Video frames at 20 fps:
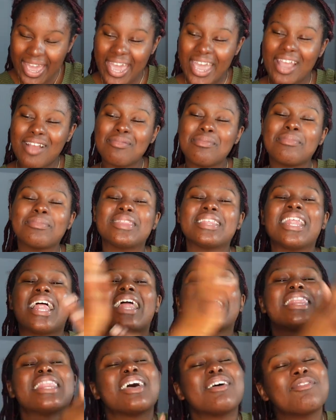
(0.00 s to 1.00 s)
And remember that I
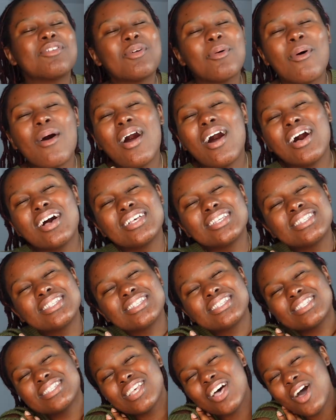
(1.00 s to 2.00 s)
love you all
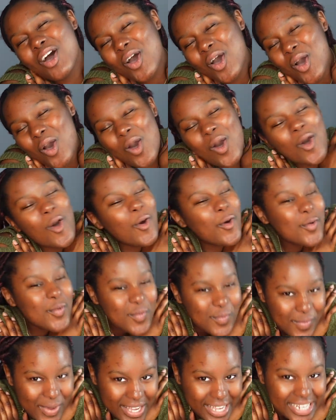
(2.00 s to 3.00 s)

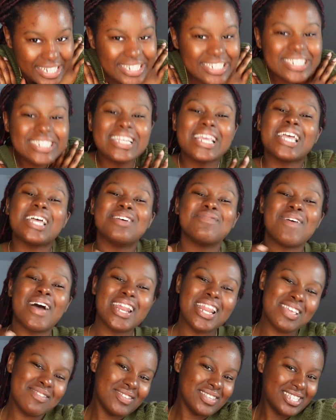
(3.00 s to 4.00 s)
so much. And my
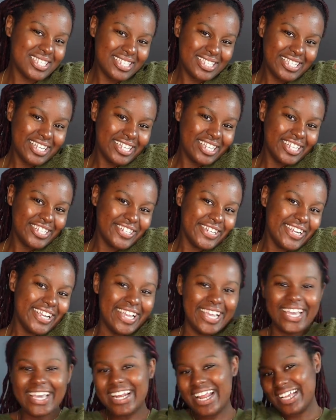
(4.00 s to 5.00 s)
name is Sincerely Dree,
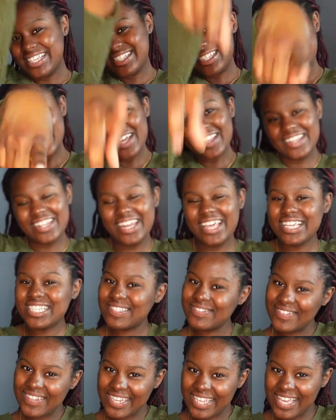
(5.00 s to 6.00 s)
and I'll see you on the
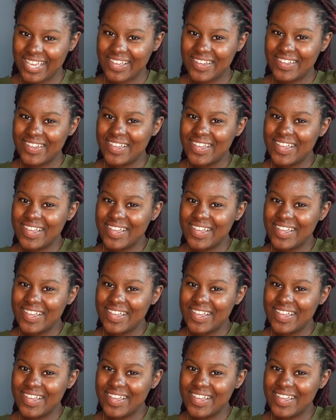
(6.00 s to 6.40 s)
next video.